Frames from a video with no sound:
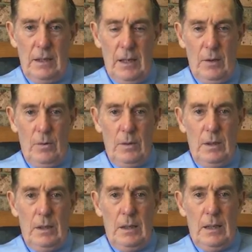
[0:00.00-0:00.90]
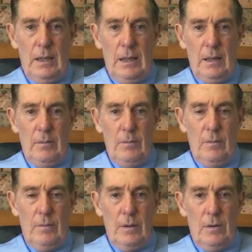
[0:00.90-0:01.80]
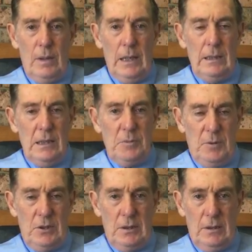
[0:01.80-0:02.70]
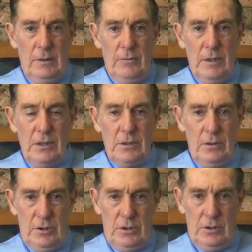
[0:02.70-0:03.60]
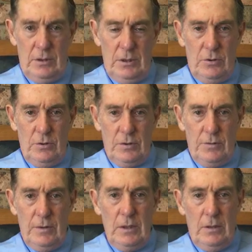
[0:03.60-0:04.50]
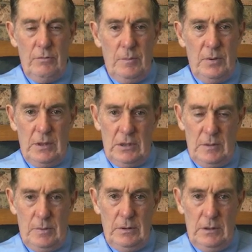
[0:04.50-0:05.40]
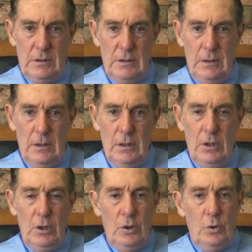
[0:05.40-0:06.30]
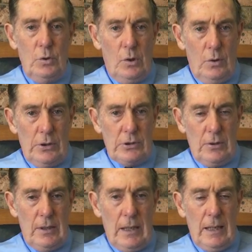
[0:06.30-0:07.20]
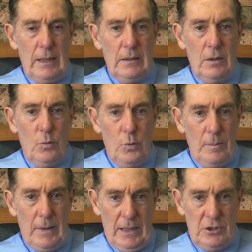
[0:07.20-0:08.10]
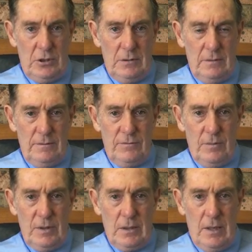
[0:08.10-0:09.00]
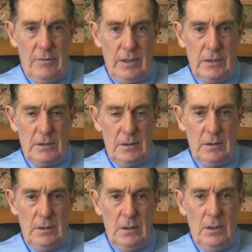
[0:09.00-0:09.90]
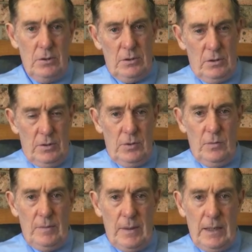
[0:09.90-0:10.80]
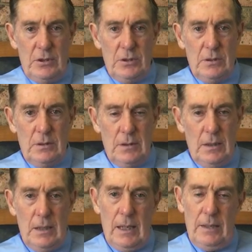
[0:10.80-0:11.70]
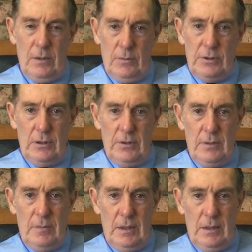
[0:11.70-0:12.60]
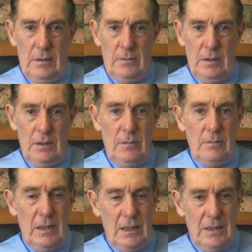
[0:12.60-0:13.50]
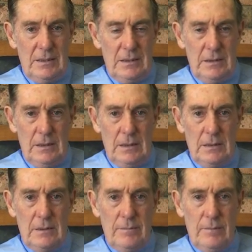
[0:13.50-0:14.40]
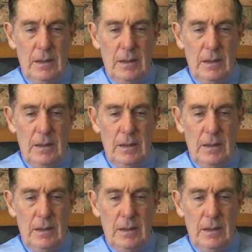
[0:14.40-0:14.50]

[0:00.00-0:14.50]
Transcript: Now, um, in this particular research, they took 300 participants who'd also had whiplash from a car accident they got the whiplash and they also got the uh, Meniere's disease.